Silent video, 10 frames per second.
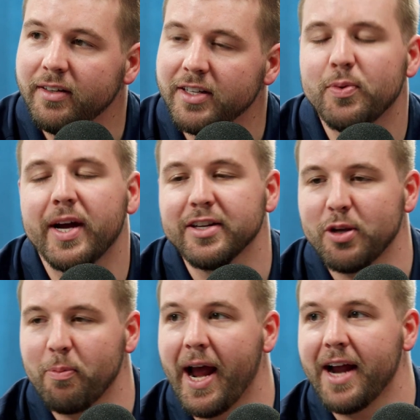This is why I get
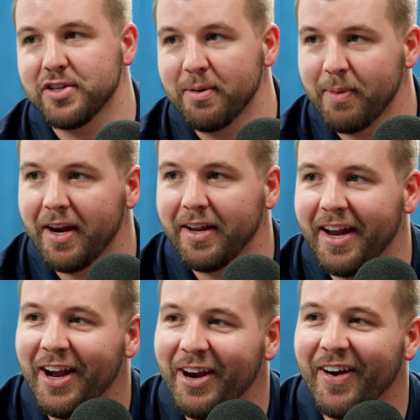so passionate about
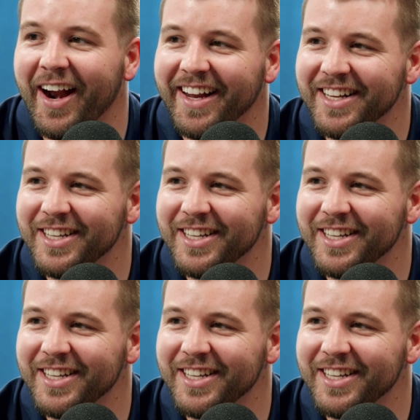it, right?